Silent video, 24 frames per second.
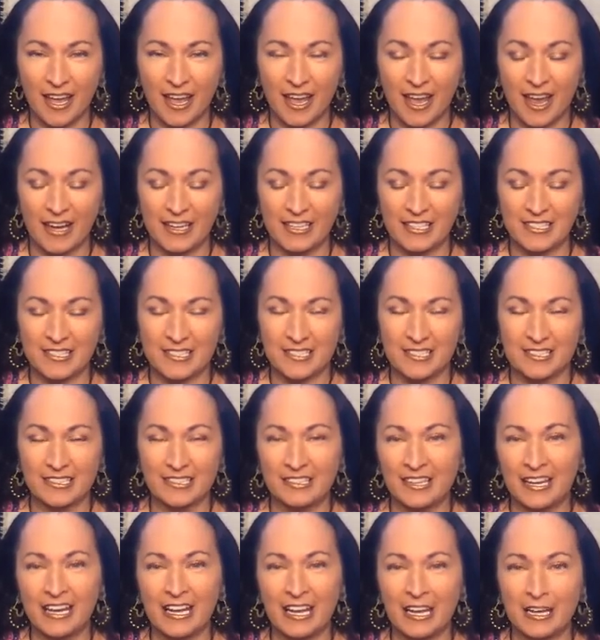And until
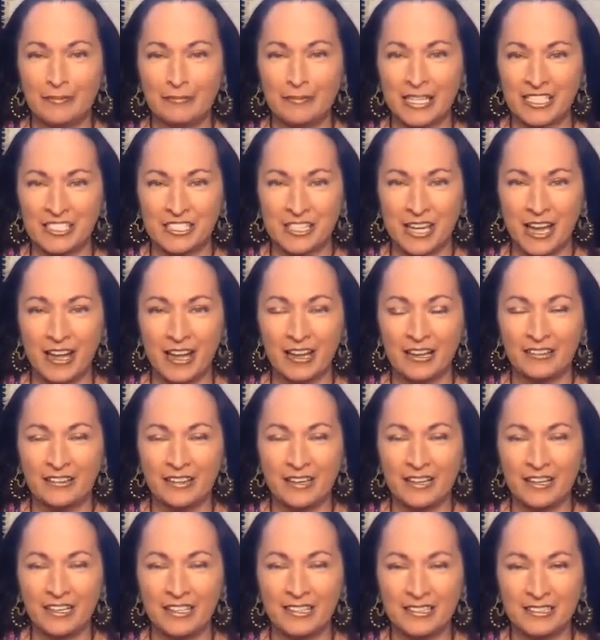I had my child,
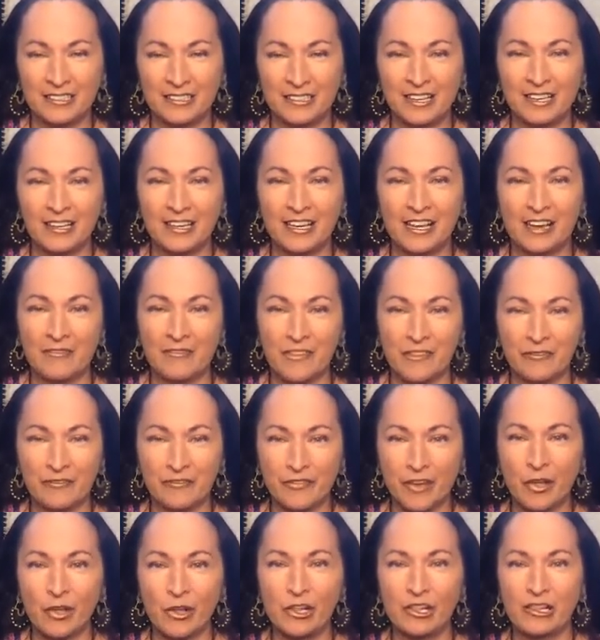I did not have the
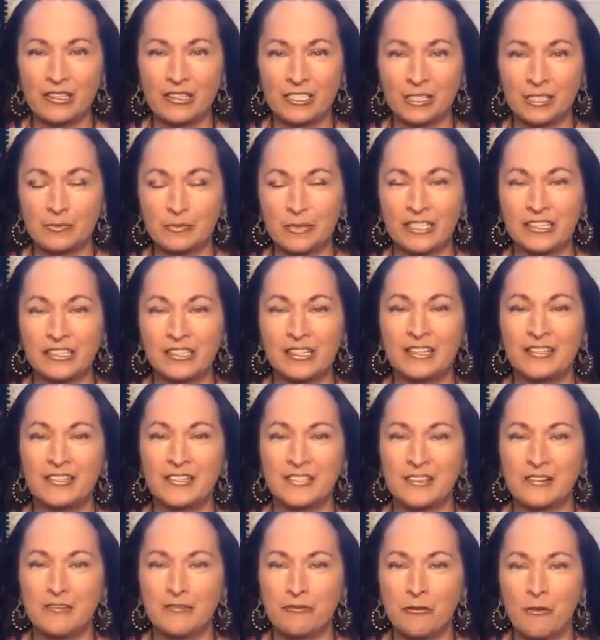full experience
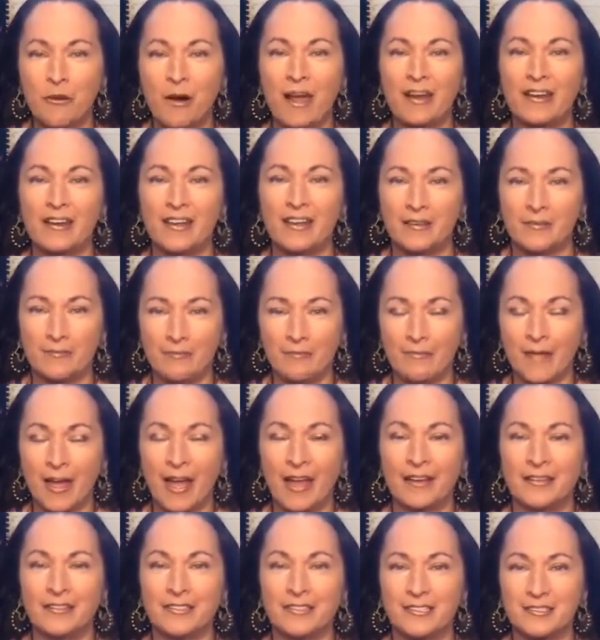of what it
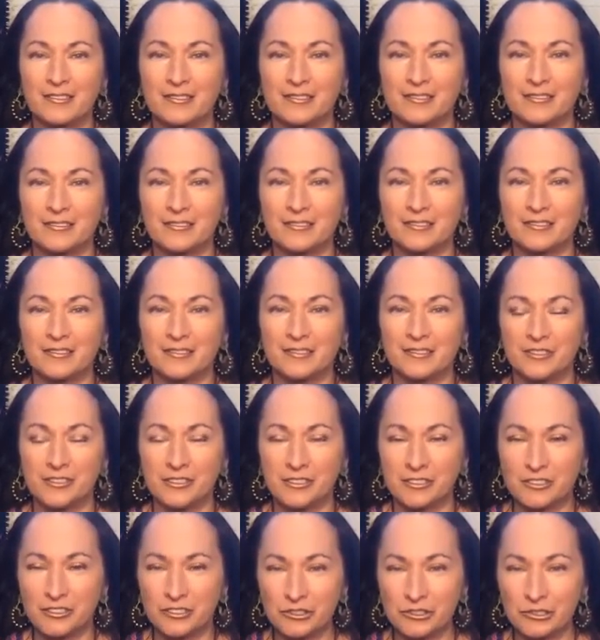meant to
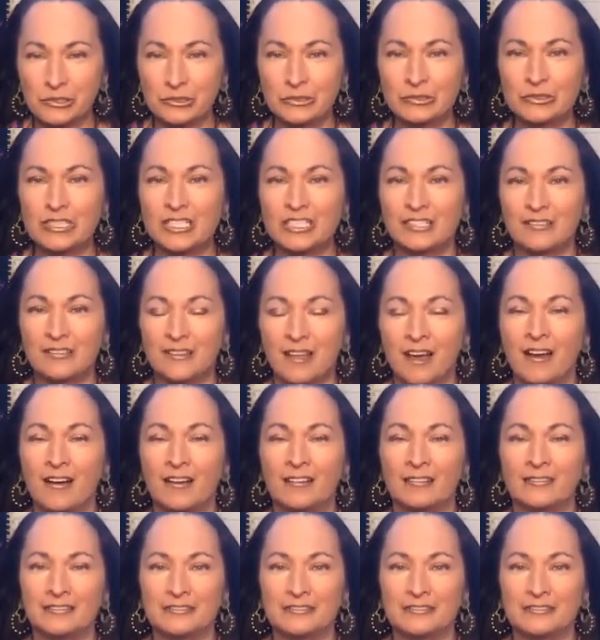truly love.